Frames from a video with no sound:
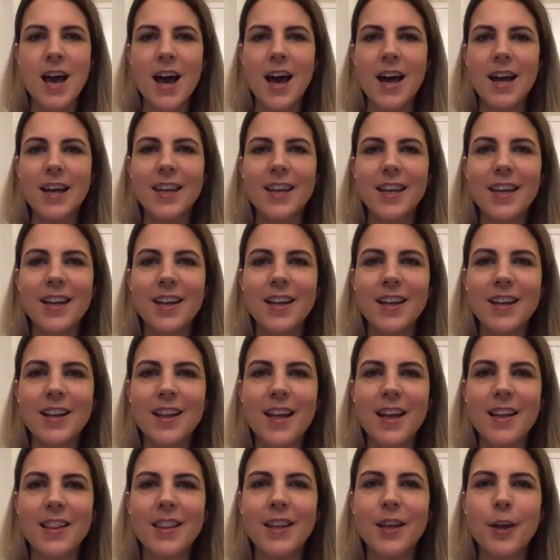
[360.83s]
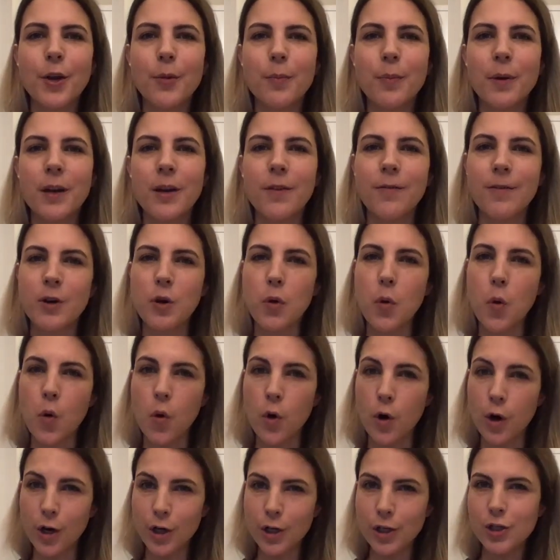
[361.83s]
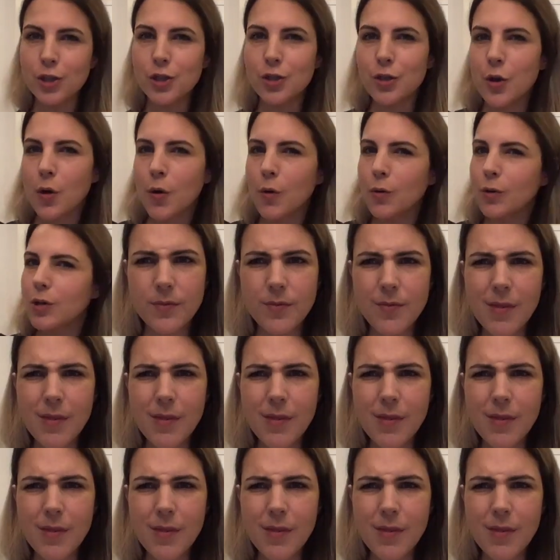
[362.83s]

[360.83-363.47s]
I get a, a little bit of an orange note,